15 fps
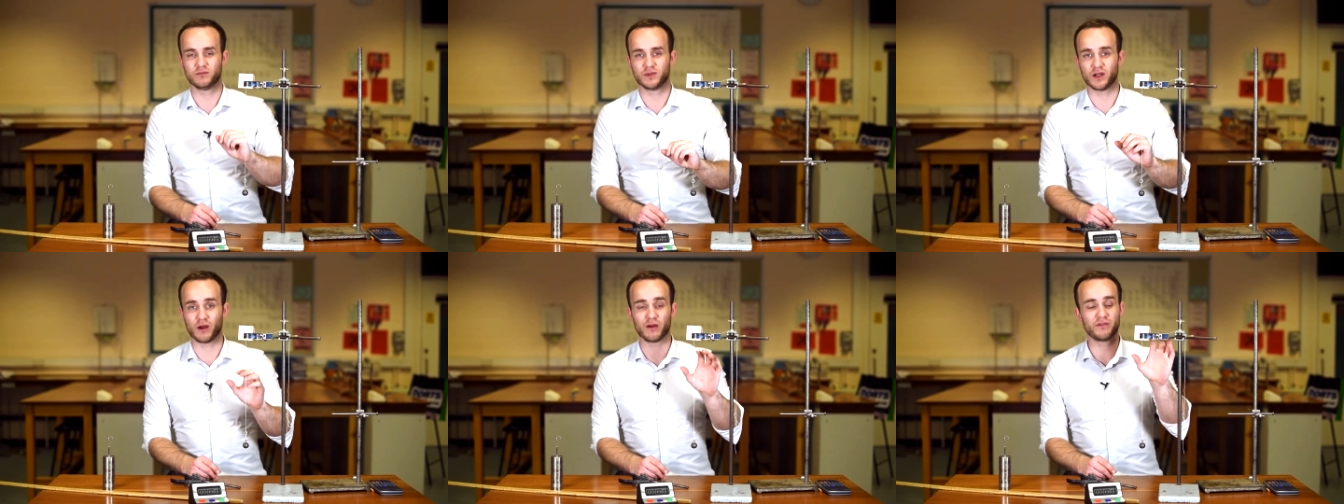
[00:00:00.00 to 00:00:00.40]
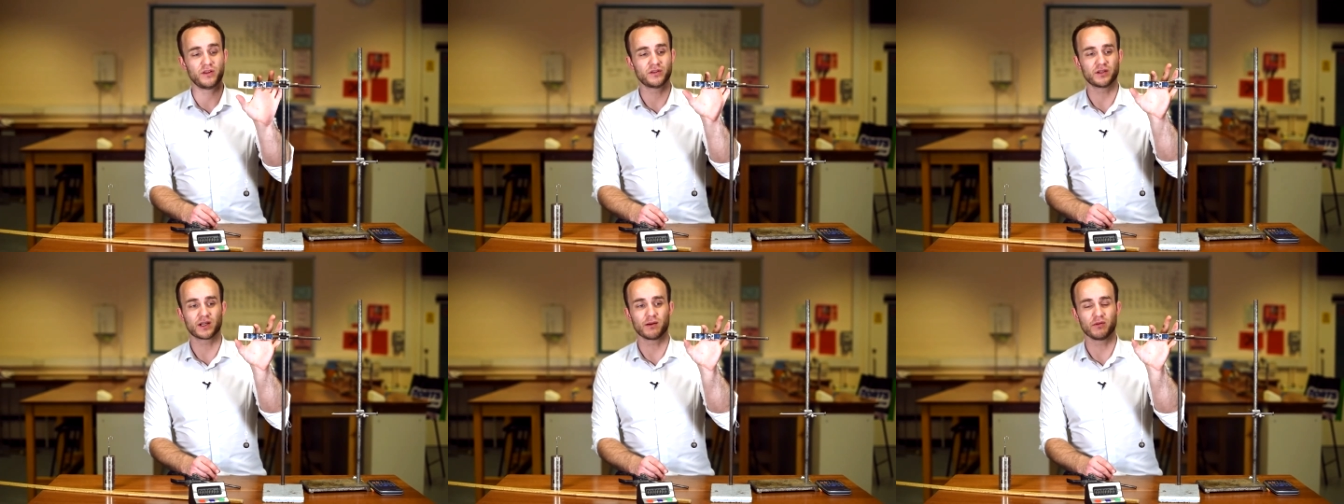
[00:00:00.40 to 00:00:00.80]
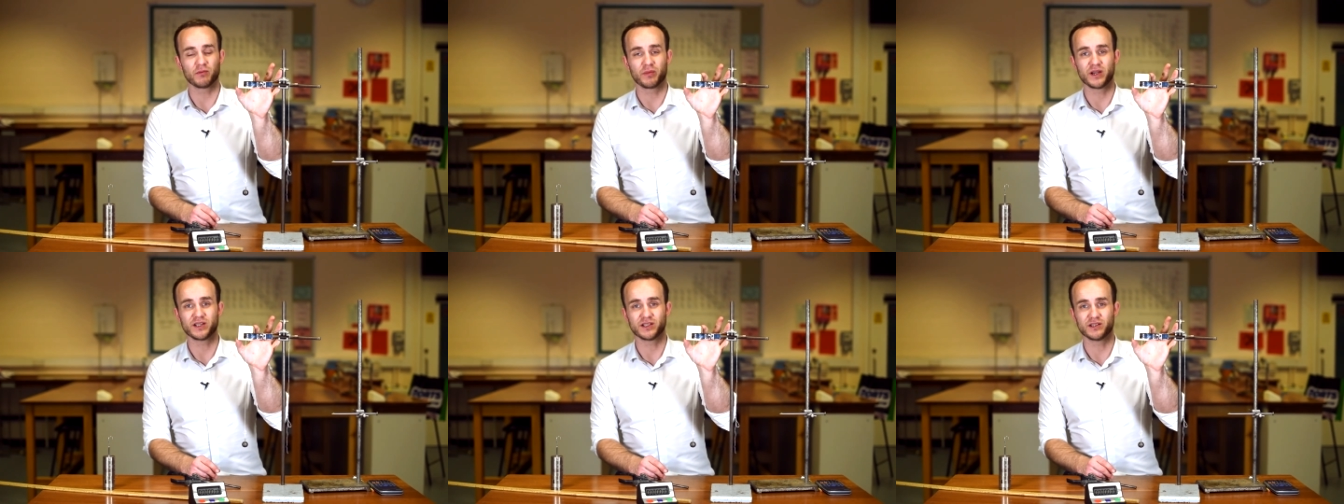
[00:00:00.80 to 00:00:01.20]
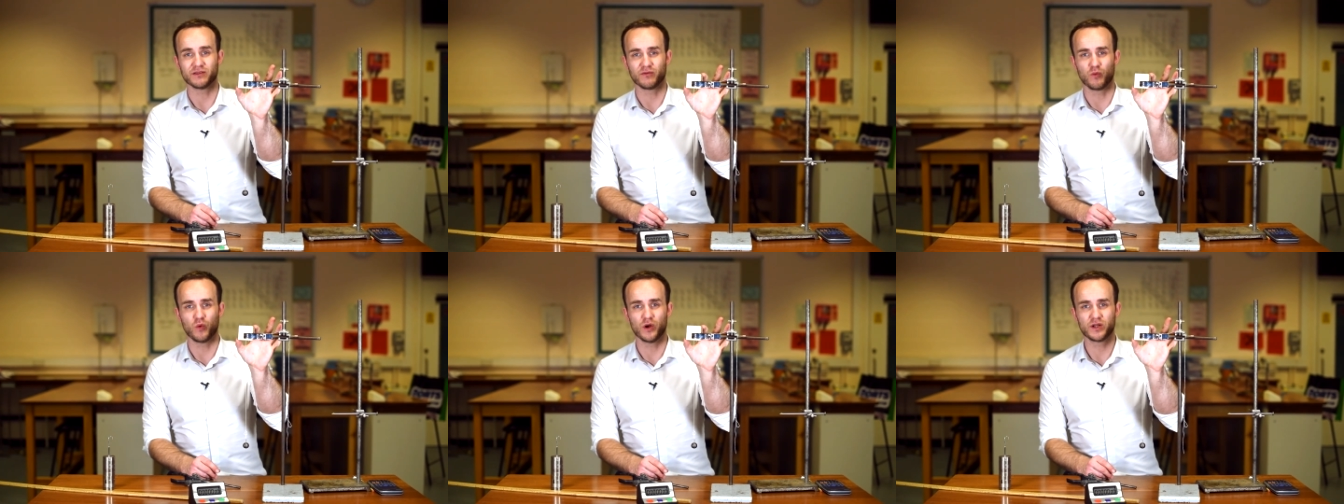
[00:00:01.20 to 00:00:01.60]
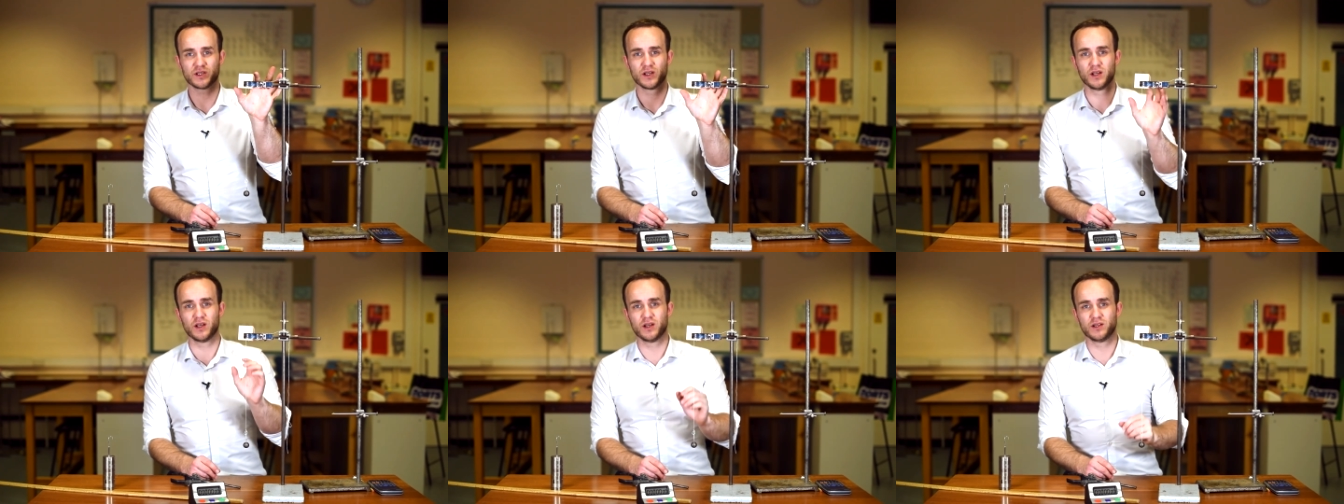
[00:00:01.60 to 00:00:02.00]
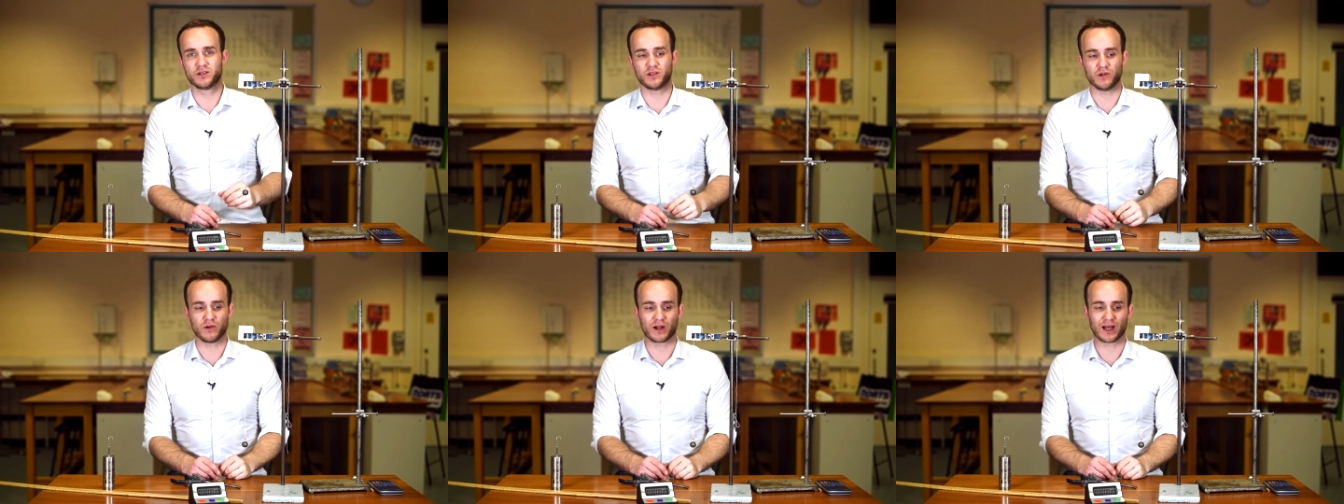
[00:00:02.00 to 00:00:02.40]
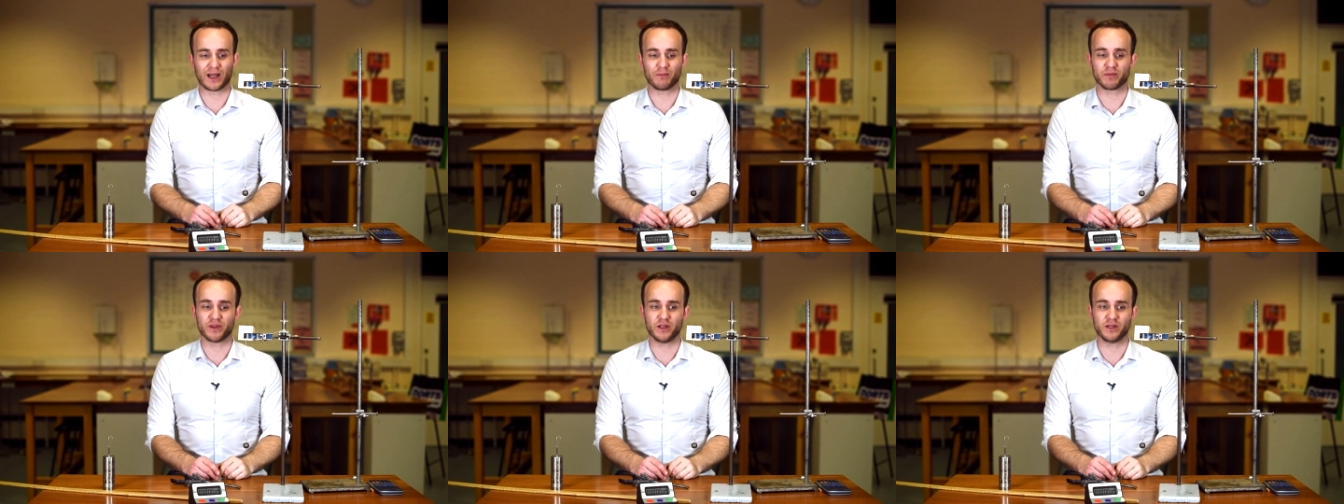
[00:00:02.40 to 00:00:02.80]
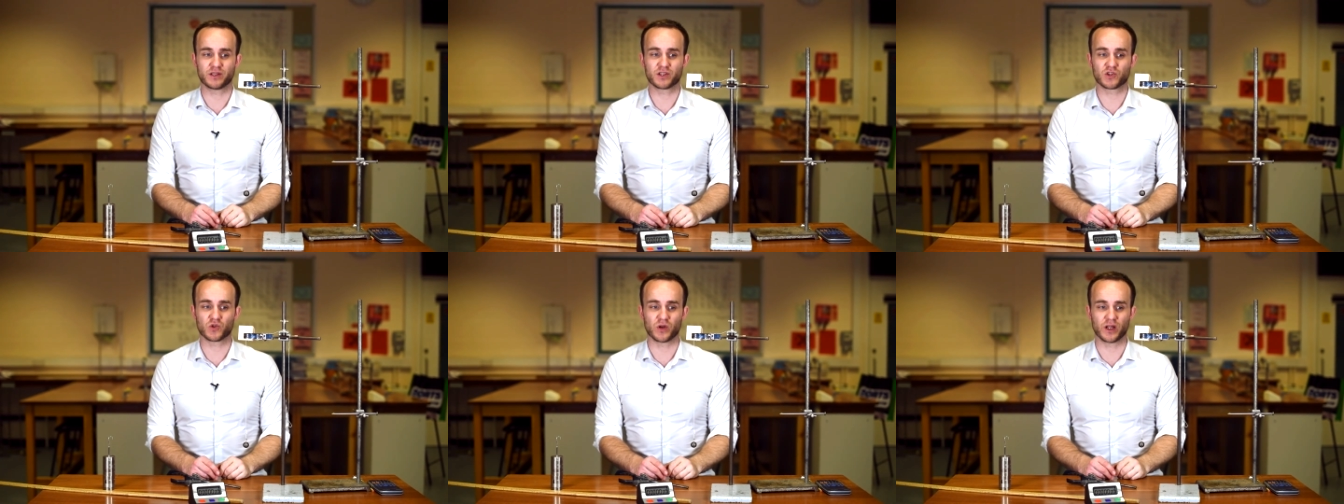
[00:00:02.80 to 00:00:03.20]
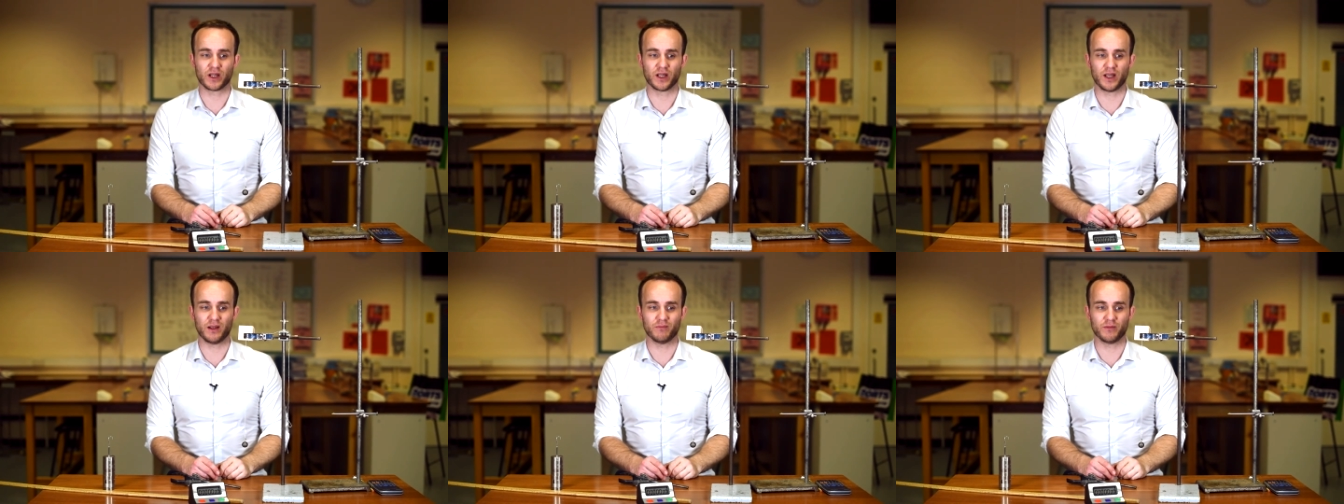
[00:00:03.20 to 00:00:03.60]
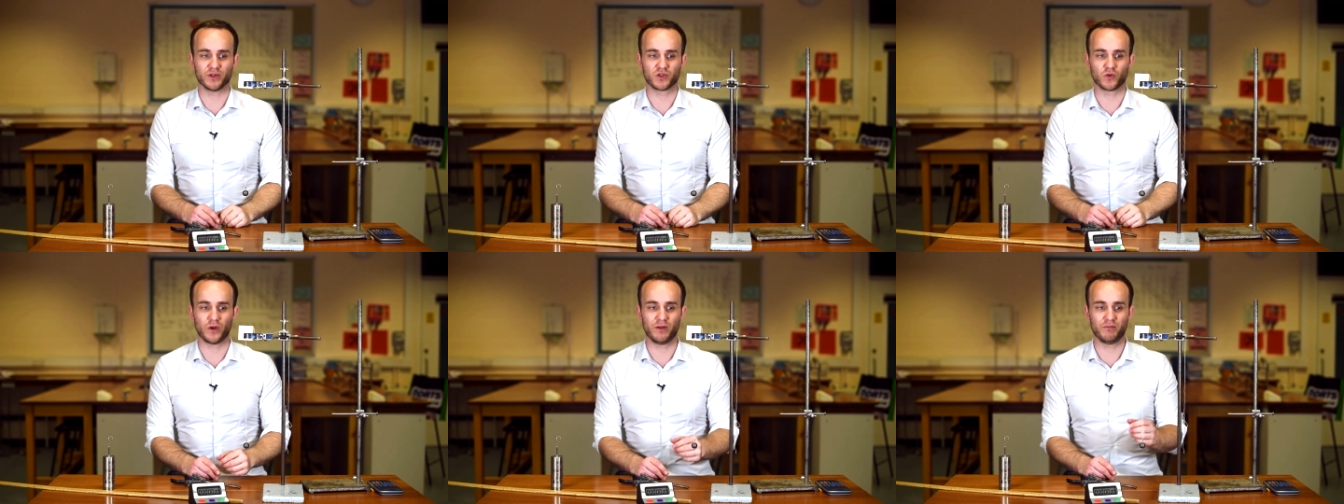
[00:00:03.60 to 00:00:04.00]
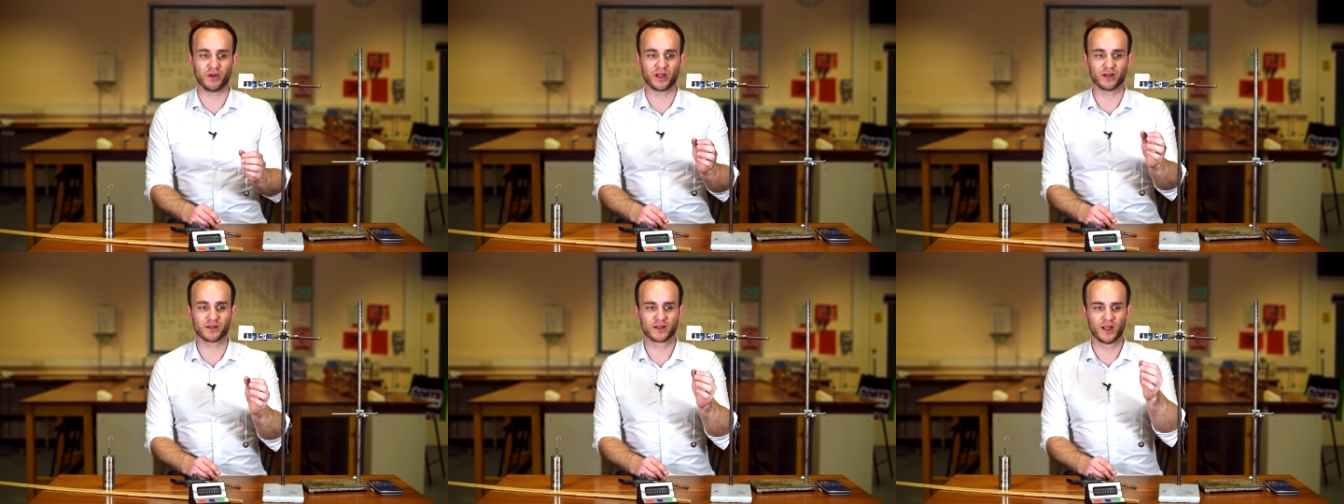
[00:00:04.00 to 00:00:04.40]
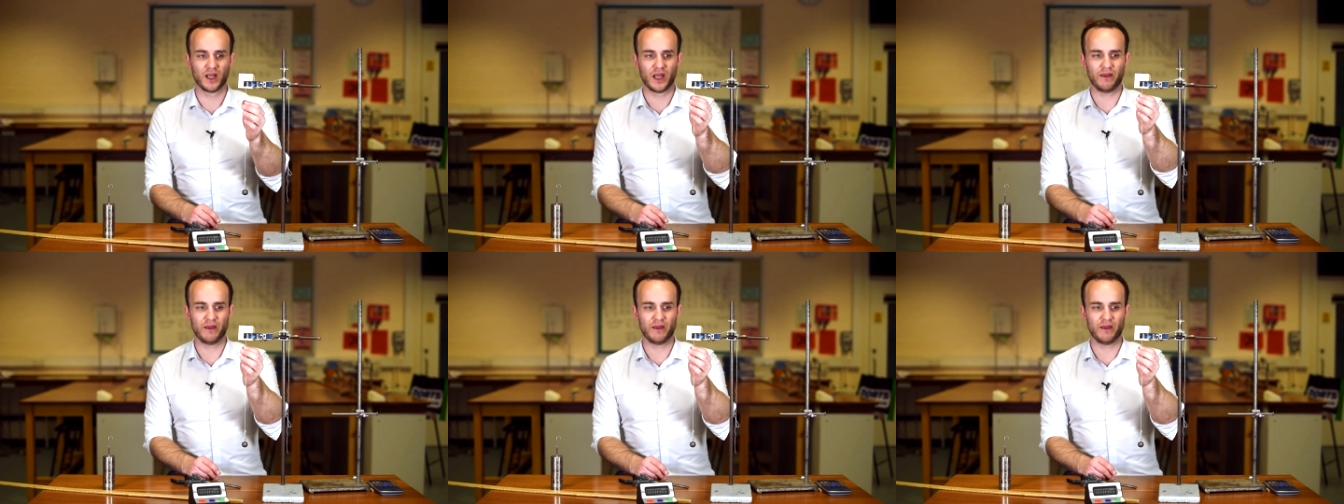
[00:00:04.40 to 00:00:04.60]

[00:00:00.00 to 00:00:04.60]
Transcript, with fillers: Now I've used a couple of pieces of wood to clamp the string in between because